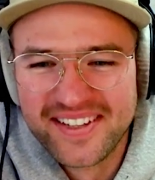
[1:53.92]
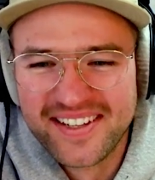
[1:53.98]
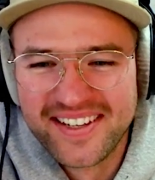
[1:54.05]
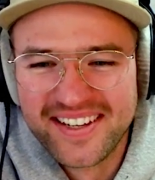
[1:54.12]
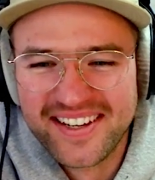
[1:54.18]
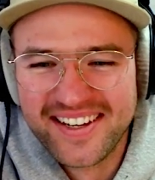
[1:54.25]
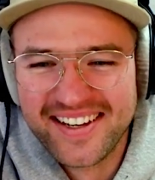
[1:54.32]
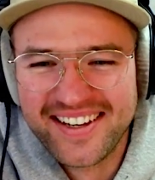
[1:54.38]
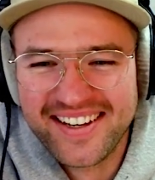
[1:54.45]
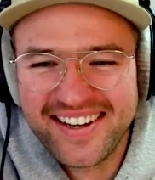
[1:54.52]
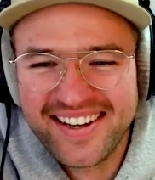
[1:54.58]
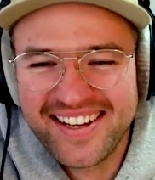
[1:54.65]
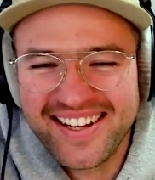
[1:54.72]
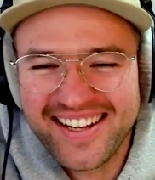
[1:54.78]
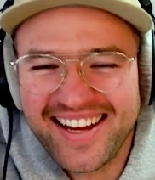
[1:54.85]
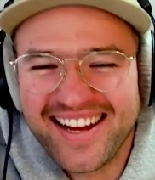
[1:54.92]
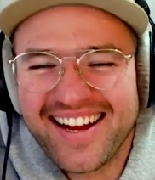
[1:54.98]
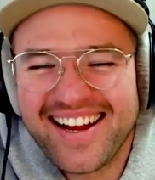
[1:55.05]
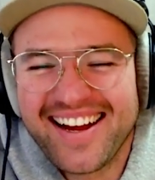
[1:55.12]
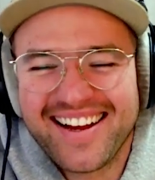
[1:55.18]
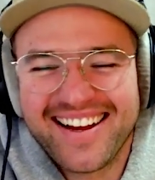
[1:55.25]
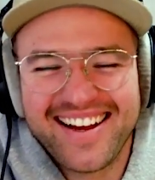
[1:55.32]

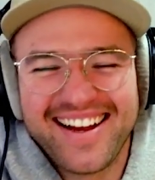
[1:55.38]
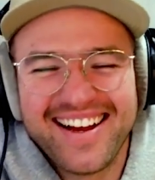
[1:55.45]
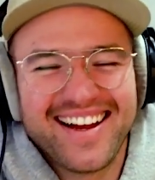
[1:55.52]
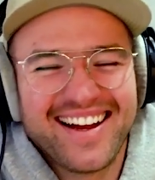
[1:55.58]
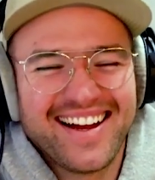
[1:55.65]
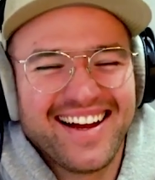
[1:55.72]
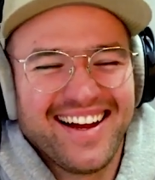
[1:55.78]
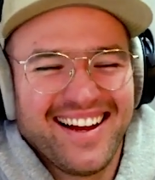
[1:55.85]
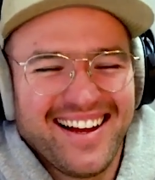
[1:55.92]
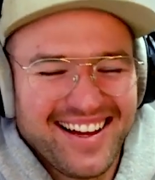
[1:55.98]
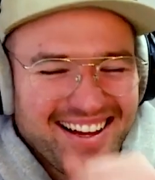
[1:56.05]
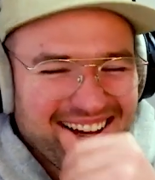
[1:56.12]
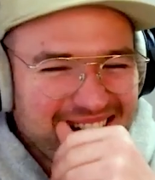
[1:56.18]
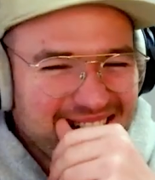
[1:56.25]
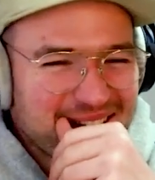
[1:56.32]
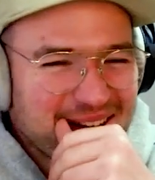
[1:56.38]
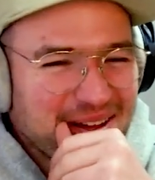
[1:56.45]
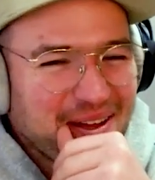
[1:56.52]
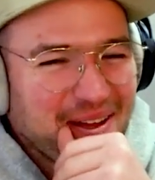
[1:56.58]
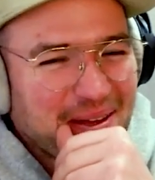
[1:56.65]
No words are spoken by the person on screen.